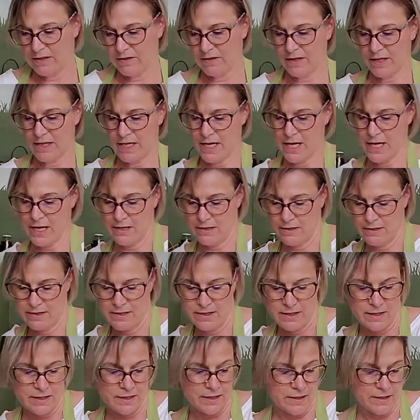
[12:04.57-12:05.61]
Okay,
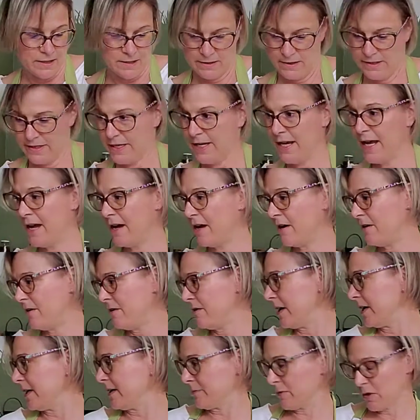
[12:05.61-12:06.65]
now
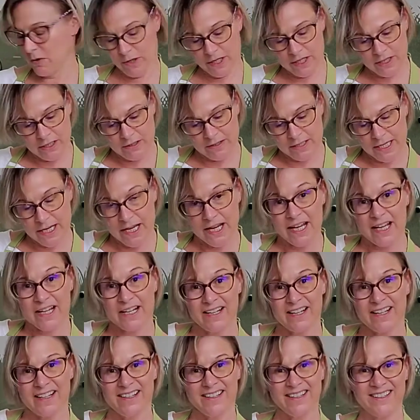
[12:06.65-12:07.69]
I am going to take
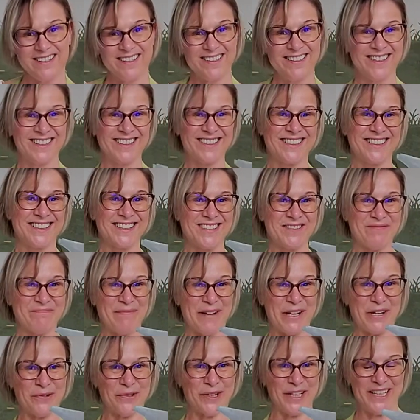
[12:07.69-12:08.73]
my
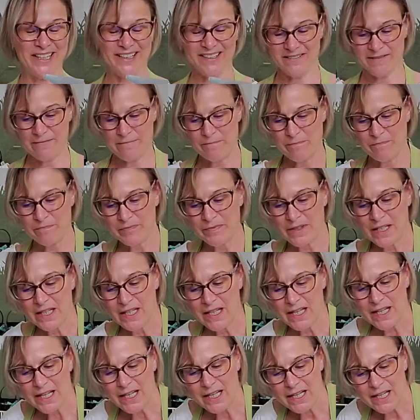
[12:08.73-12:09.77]
green,
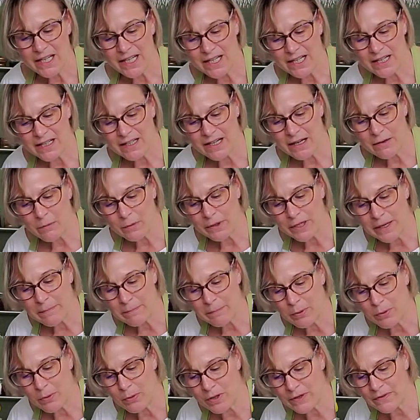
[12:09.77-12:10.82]
and when I
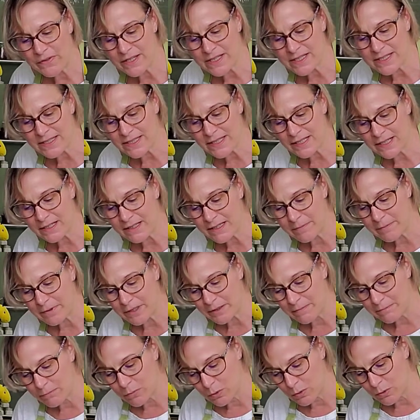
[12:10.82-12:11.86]
pour this in, I'm
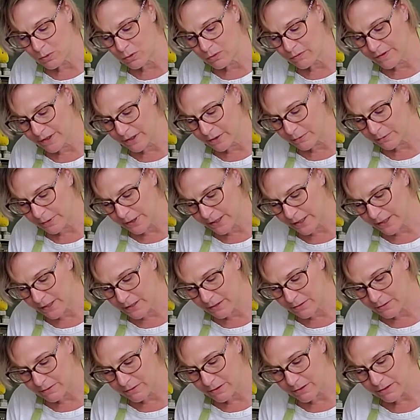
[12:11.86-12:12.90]
gonna move it
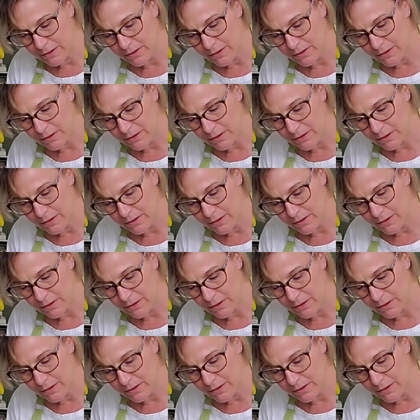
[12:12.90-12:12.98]
around.